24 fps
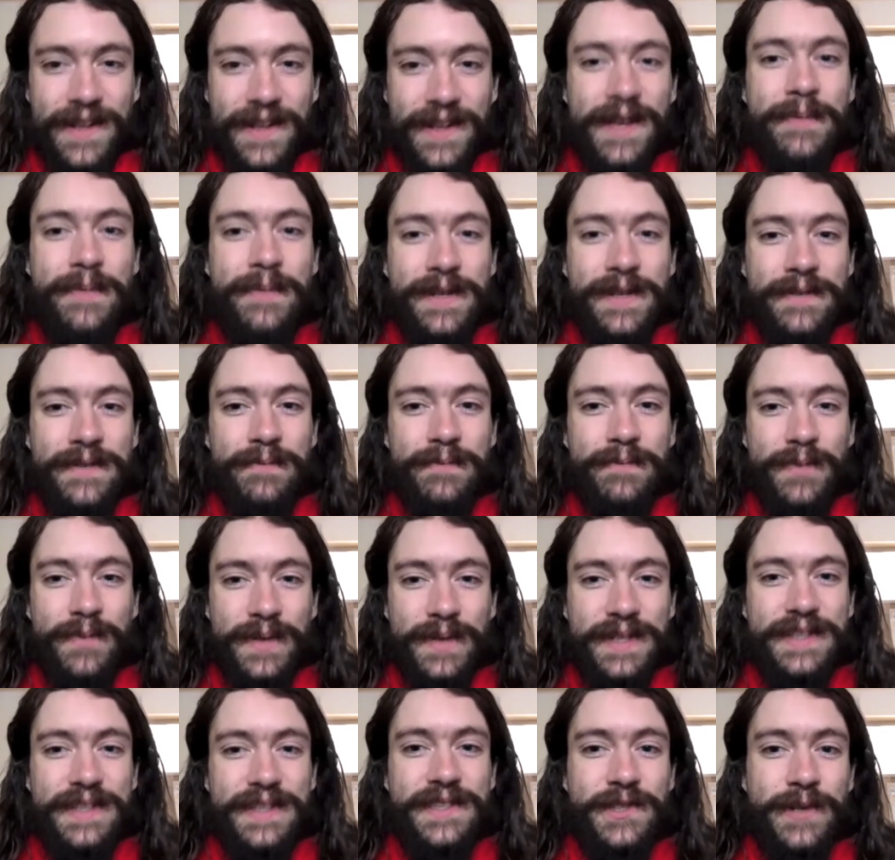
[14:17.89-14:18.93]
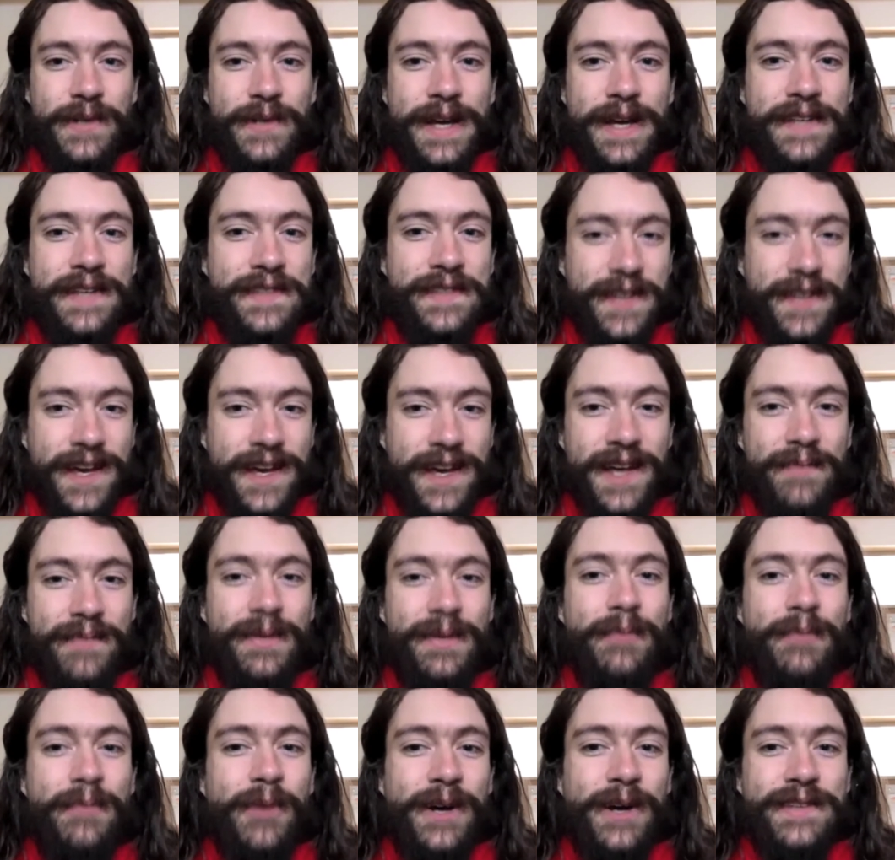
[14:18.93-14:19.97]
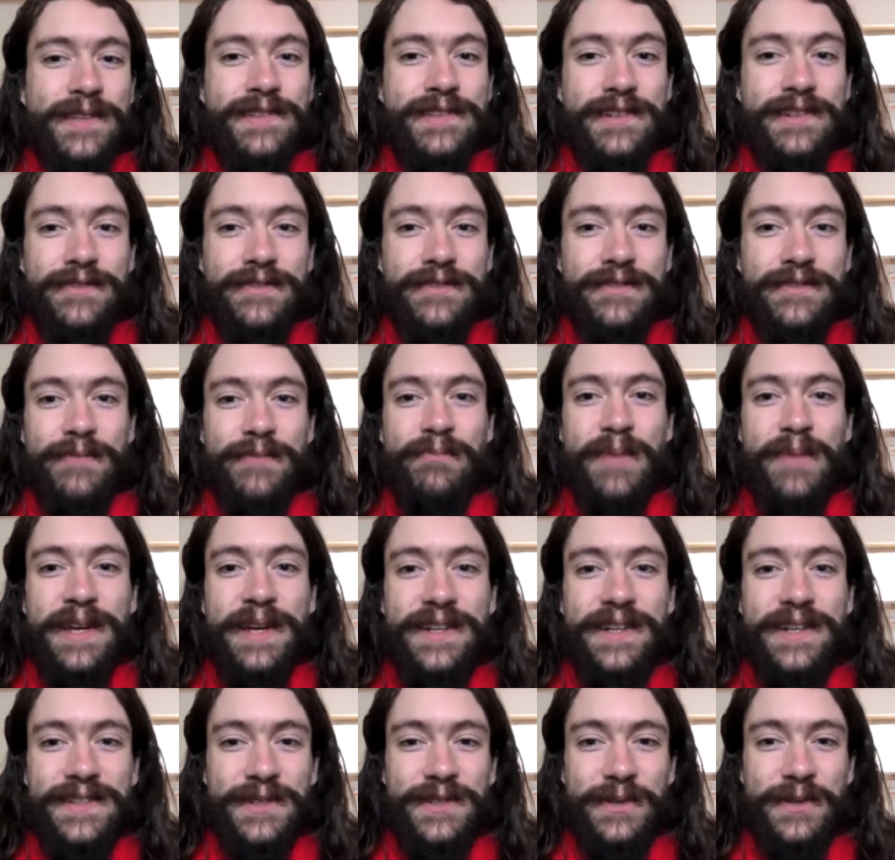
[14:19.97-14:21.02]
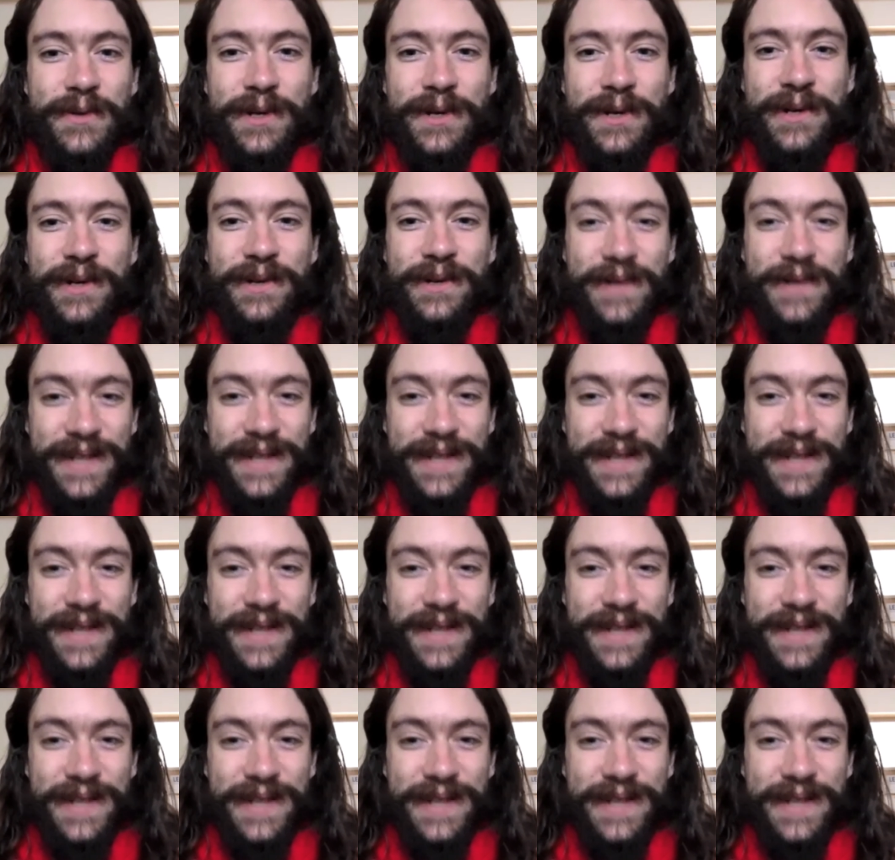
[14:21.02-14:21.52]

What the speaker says: mean, stress can be positive and make us grow,